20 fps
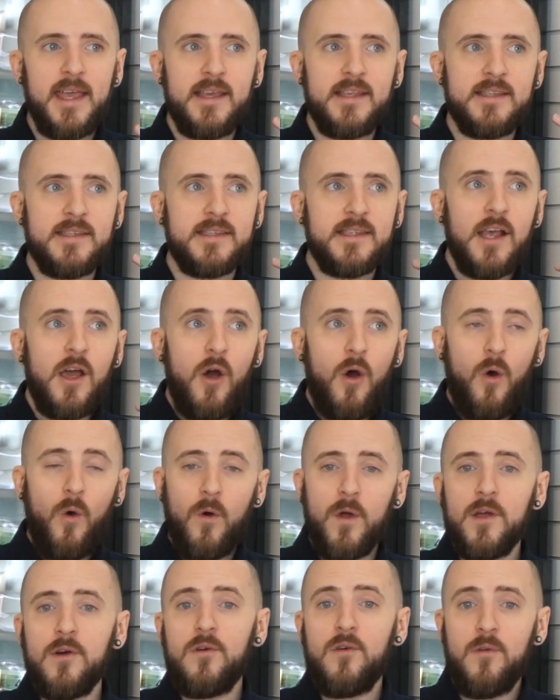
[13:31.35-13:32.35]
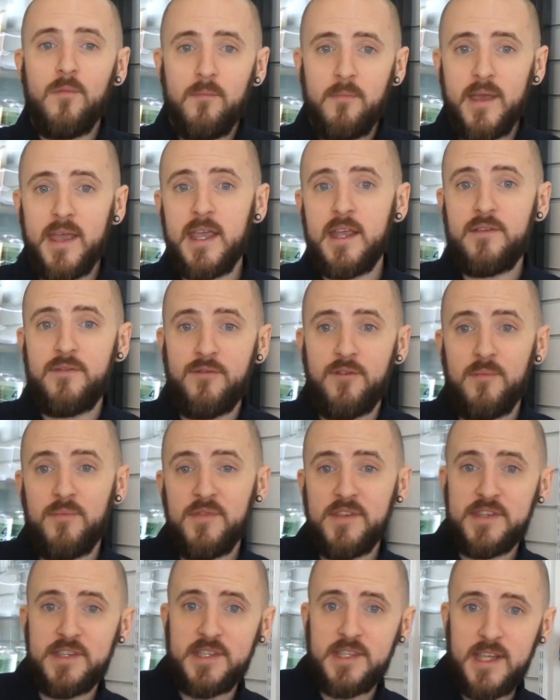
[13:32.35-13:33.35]
It is oil
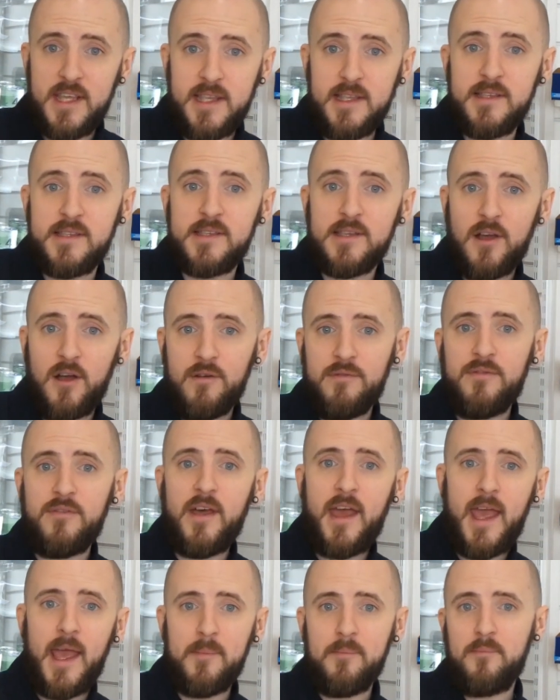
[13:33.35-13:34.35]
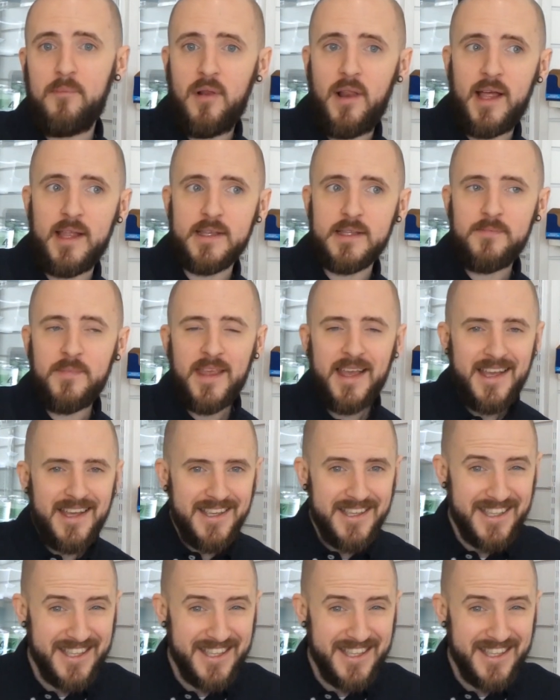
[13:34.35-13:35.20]
made from the seeds of the hemp plant.